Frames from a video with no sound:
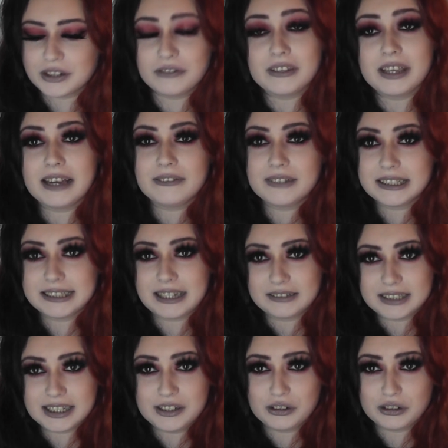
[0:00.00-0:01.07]
So yeah, if this
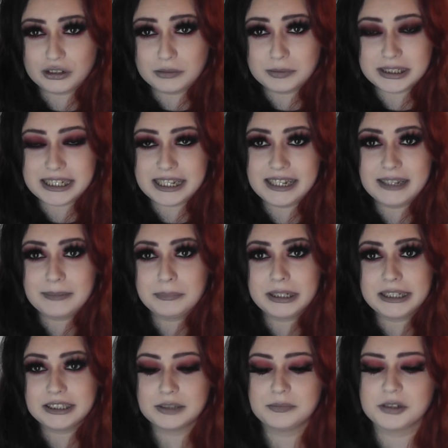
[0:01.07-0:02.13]
sounds like your cup of
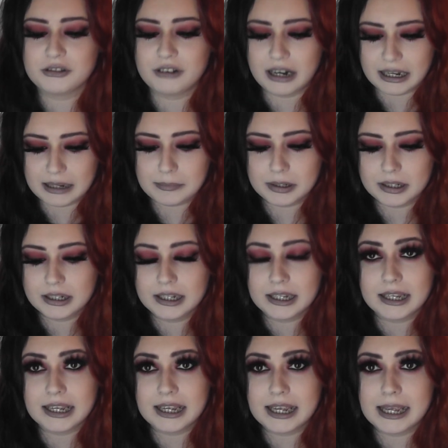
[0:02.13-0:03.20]
tea, please subscribe,
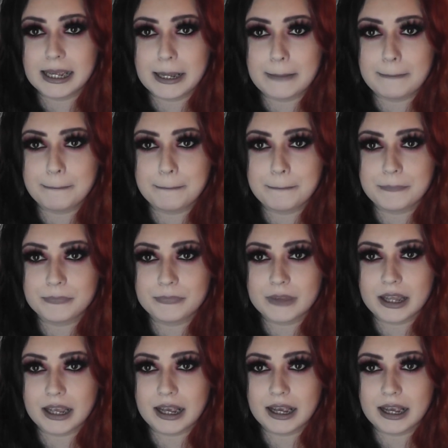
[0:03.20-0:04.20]
and